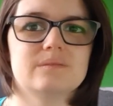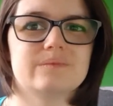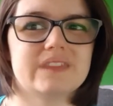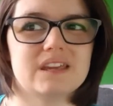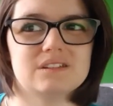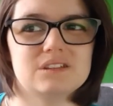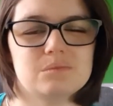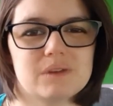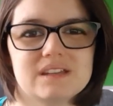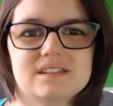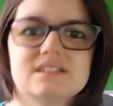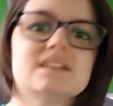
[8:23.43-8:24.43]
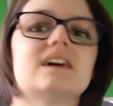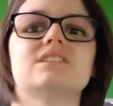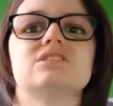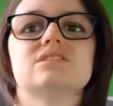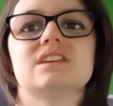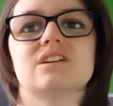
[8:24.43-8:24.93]
then you might need to
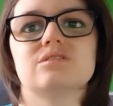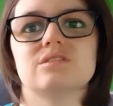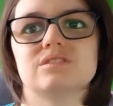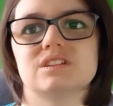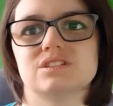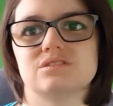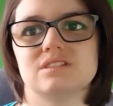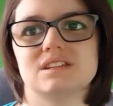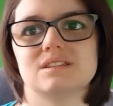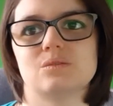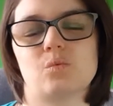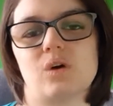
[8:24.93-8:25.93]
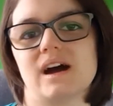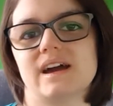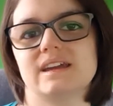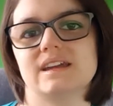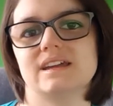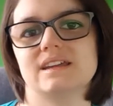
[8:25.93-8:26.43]
ask yourself if there's a reason
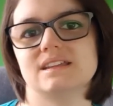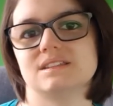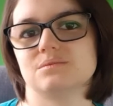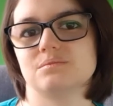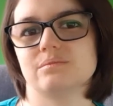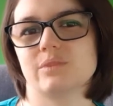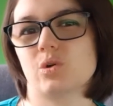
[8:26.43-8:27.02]
why it isn't